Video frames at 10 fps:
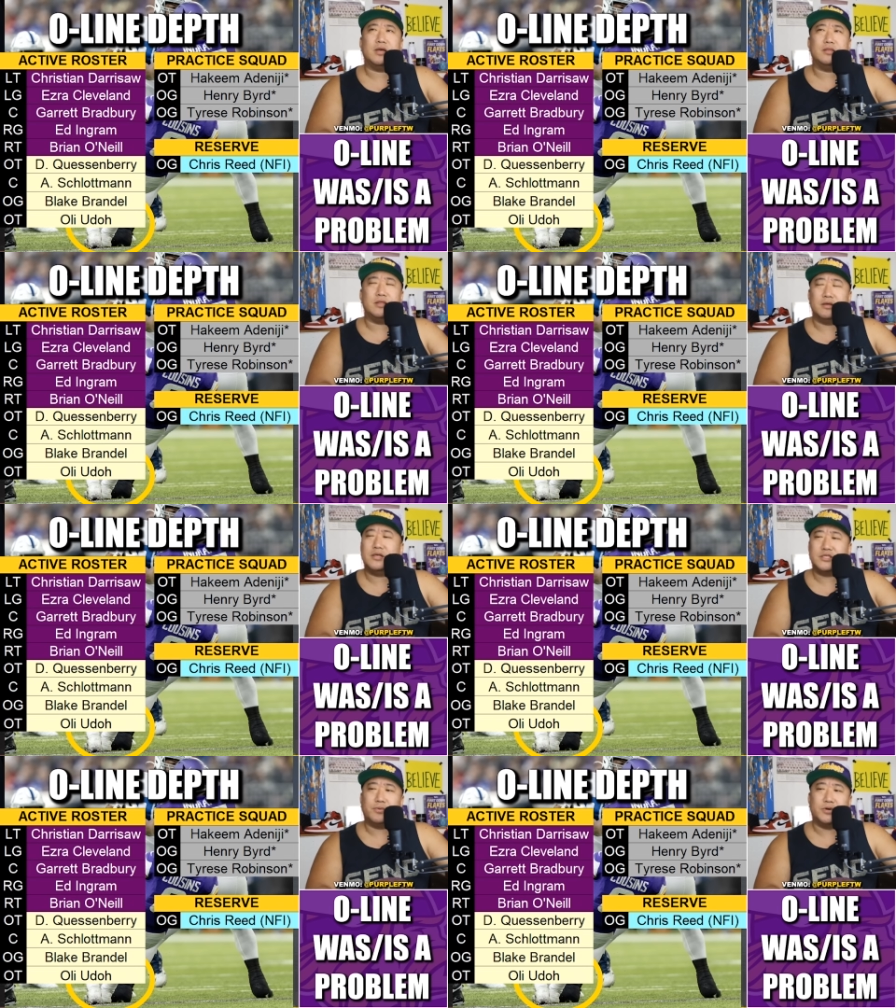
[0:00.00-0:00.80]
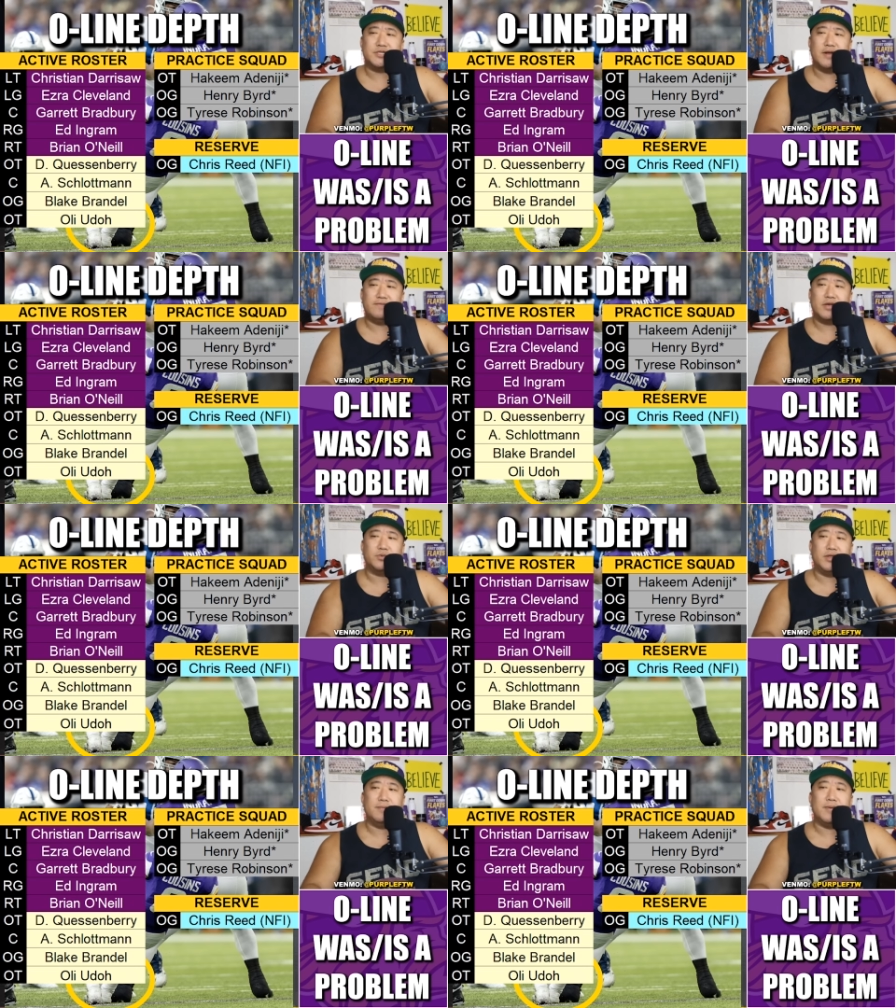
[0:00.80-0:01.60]
uh, they seem pretty
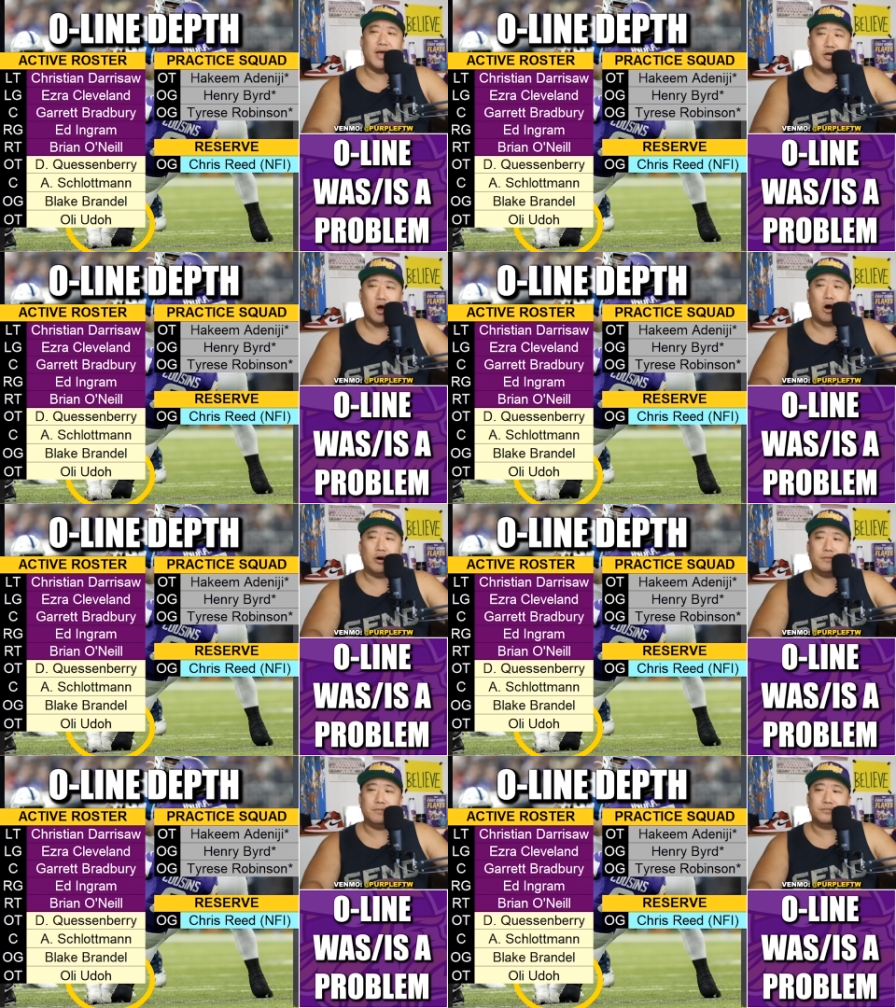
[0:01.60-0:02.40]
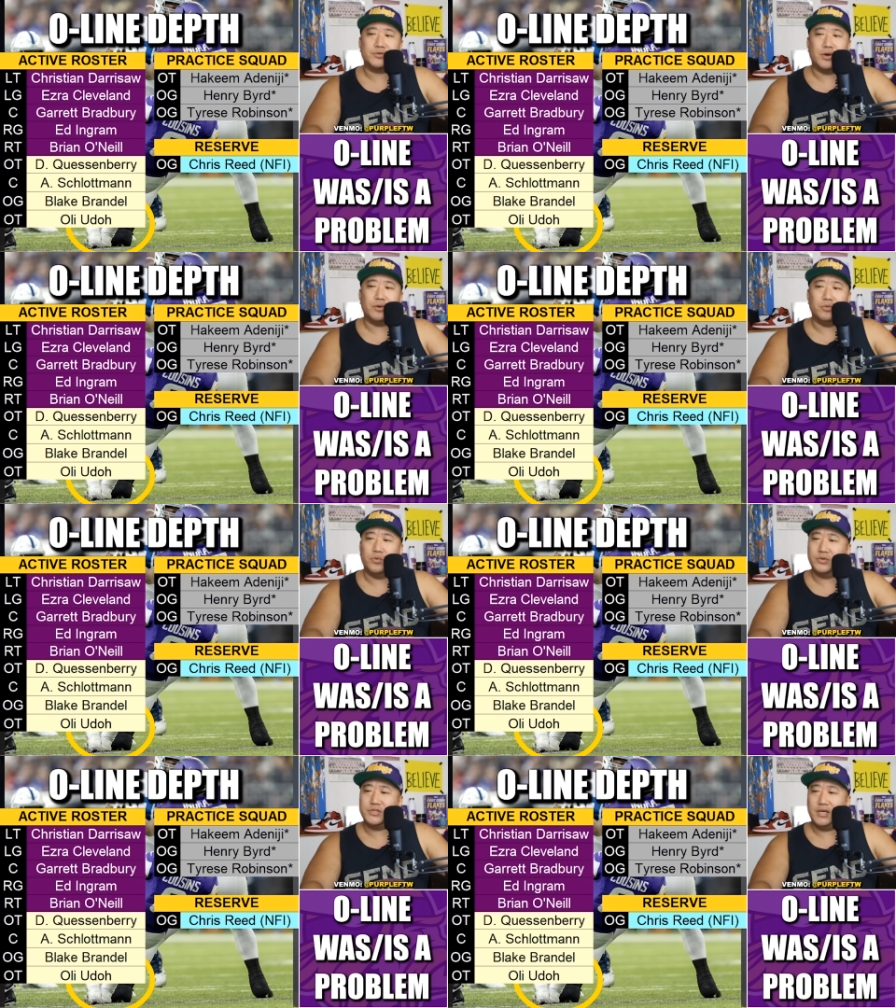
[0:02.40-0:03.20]
steadfast with him at guard. So
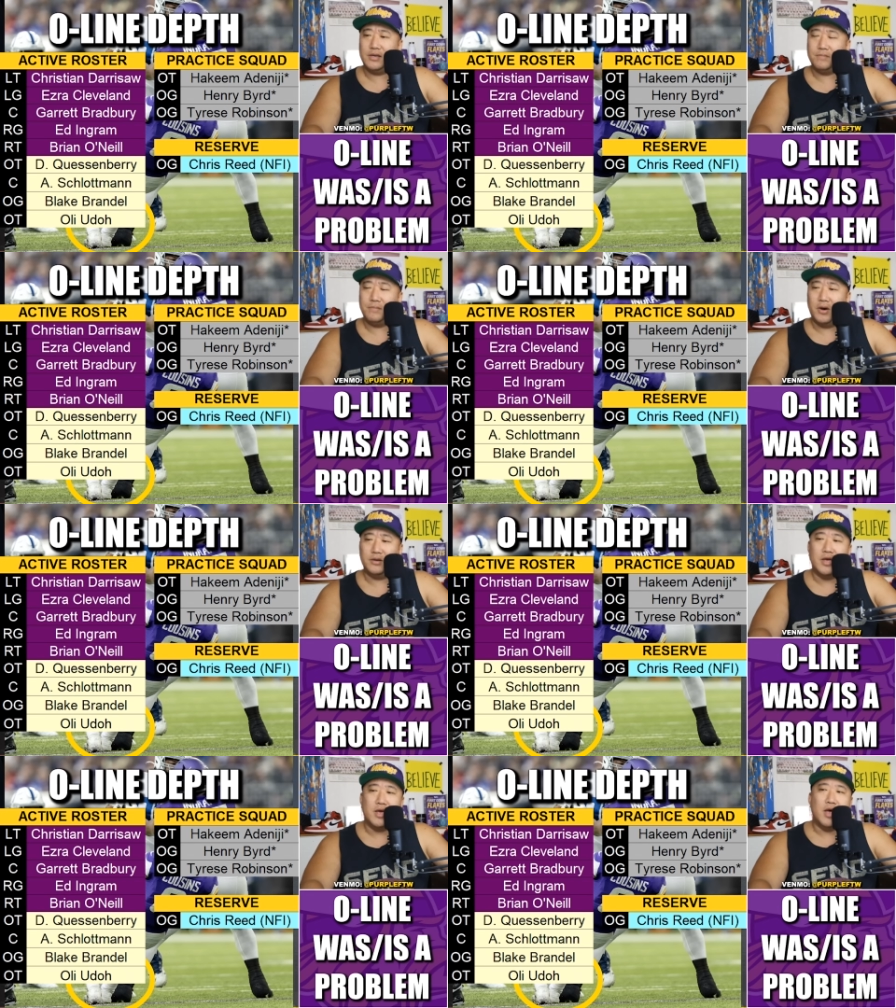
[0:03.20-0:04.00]
we'll see. But